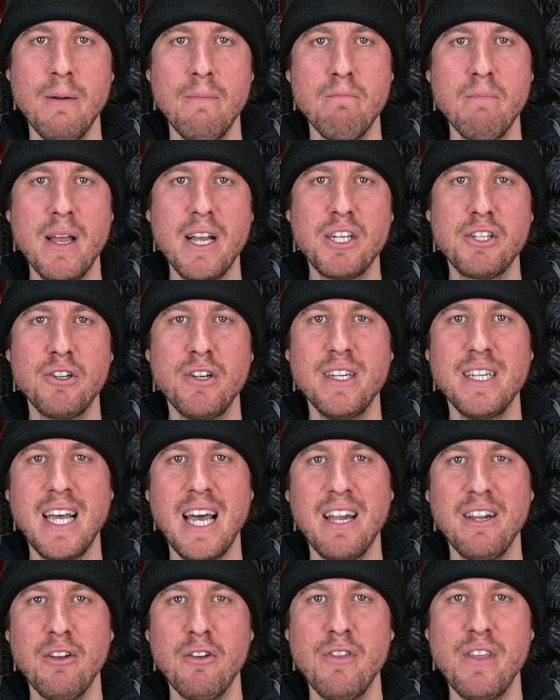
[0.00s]
Make sure to
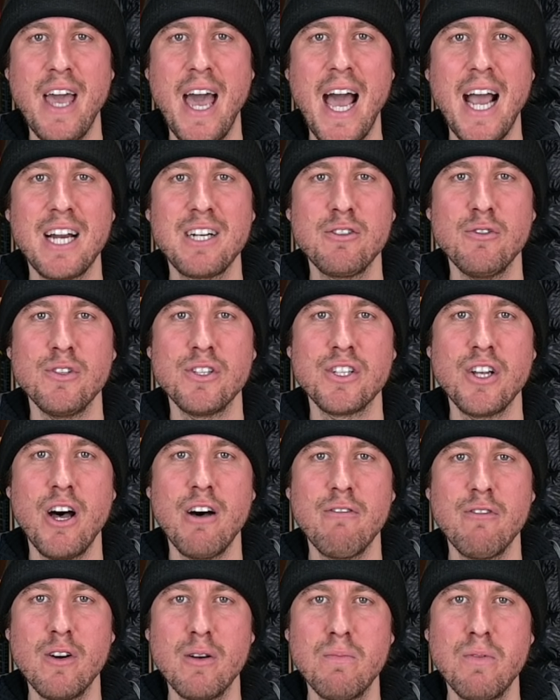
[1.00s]
download the actual
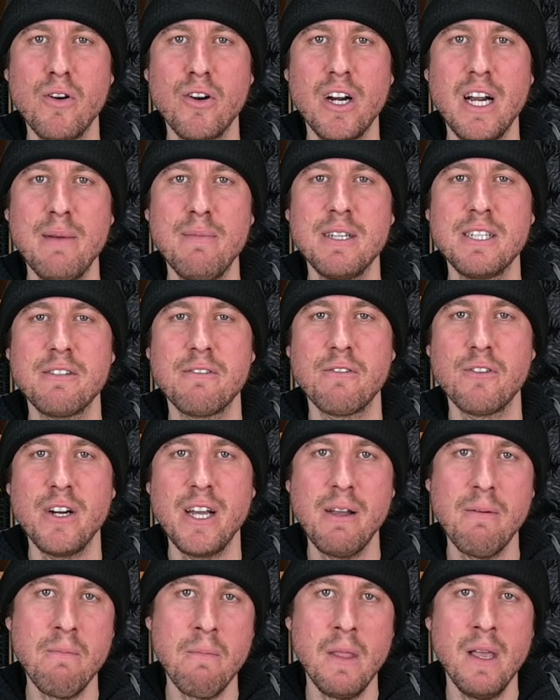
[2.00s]
software program. It's free.